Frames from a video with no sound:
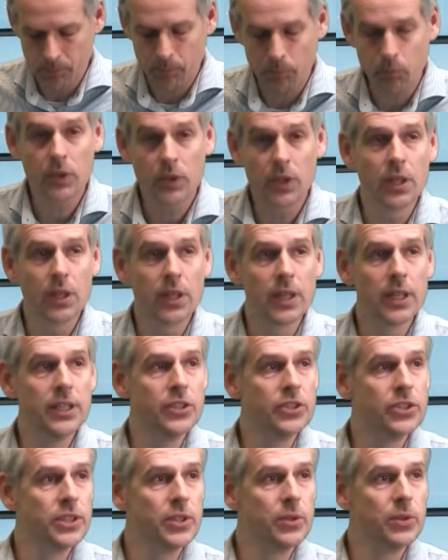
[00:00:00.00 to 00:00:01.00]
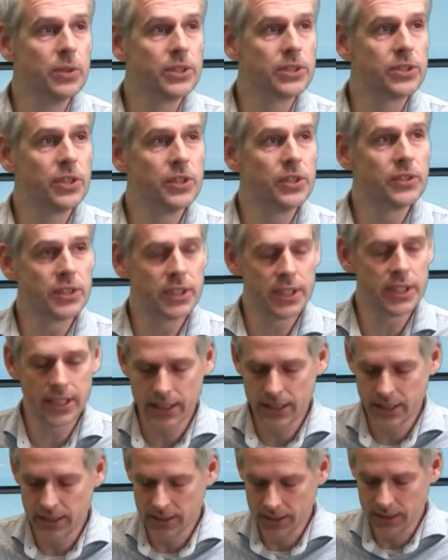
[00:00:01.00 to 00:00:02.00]
Okay, you see the results again
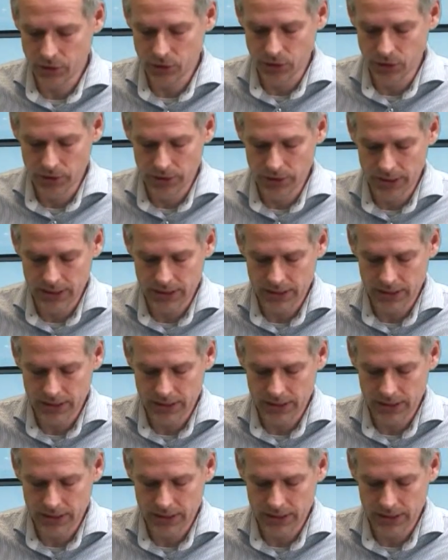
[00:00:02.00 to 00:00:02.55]
in 2 units.